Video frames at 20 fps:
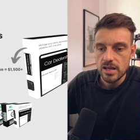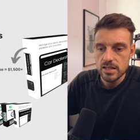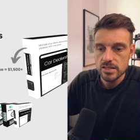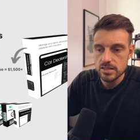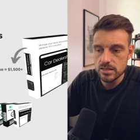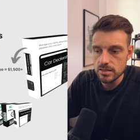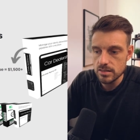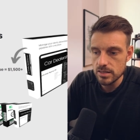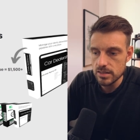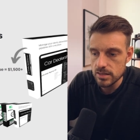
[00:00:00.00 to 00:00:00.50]

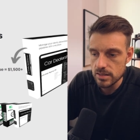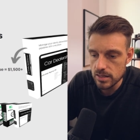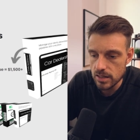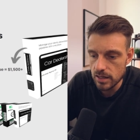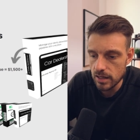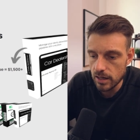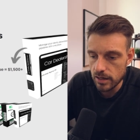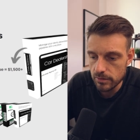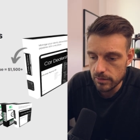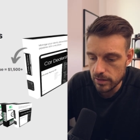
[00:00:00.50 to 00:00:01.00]
it's it's
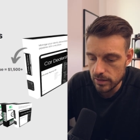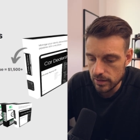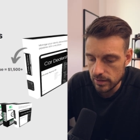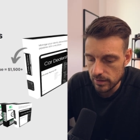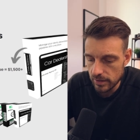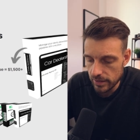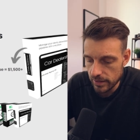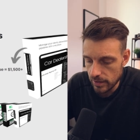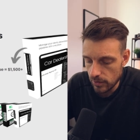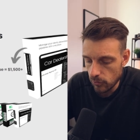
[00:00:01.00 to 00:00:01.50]
I,
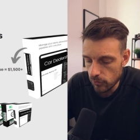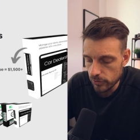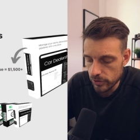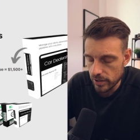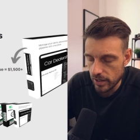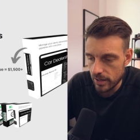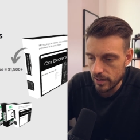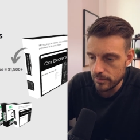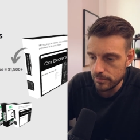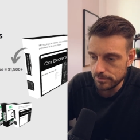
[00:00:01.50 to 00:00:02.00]
like over
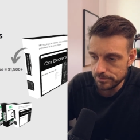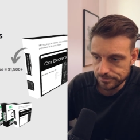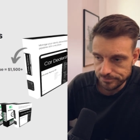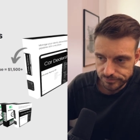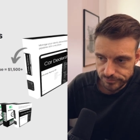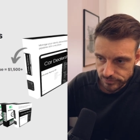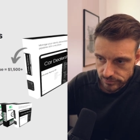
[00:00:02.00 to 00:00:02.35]
time